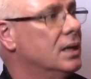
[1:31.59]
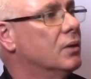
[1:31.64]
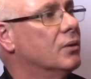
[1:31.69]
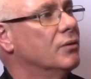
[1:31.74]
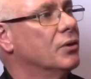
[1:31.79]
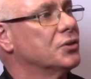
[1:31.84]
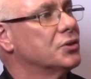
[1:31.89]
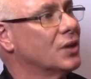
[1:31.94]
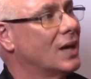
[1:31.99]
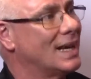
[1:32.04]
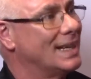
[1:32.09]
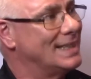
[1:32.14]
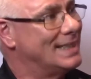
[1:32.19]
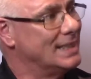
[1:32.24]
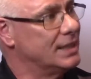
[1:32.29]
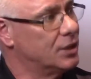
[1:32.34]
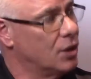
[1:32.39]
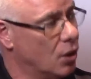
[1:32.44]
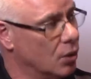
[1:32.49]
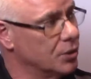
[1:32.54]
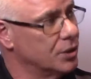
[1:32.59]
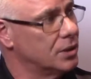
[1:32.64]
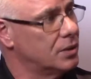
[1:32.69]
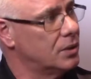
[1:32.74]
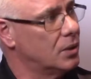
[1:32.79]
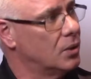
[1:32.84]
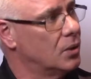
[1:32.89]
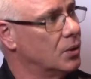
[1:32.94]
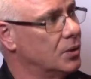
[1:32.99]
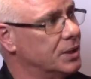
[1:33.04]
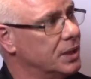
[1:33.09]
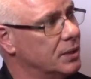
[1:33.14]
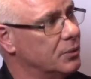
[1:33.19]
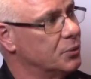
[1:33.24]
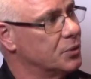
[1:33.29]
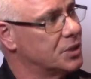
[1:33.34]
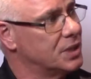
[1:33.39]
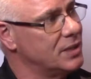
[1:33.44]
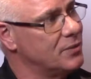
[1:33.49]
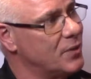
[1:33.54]
We've also got a decoder on the
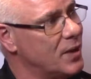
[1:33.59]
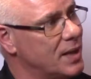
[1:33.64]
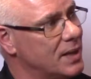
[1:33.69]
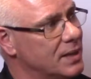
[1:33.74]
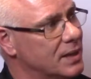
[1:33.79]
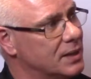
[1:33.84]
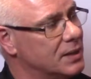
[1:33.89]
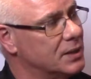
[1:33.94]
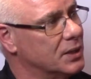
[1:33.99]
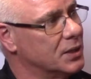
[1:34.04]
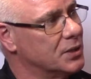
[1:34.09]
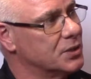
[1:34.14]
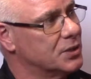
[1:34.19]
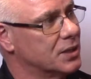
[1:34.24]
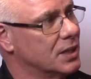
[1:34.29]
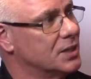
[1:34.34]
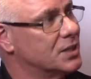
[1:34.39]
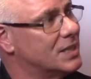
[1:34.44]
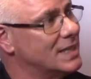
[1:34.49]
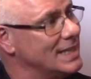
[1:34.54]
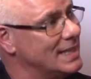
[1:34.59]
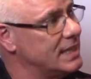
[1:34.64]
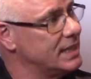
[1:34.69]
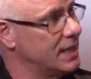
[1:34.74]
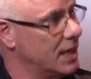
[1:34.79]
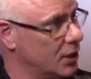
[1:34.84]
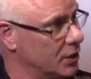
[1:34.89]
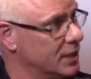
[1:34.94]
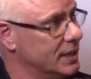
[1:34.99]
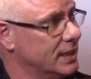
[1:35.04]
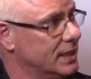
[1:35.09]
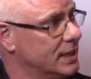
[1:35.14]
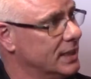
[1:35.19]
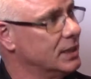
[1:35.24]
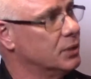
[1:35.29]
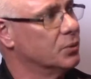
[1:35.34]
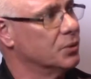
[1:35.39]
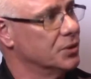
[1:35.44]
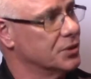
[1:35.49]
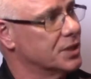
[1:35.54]
receive end that does CTLE
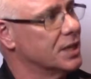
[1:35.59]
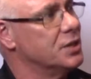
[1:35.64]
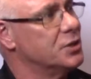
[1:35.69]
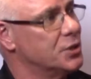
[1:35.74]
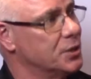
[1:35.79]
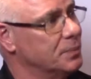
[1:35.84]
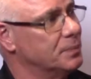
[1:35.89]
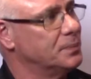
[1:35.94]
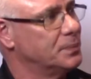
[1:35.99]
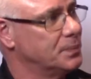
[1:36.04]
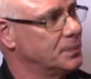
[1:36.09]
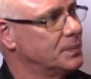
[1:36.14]
equalization.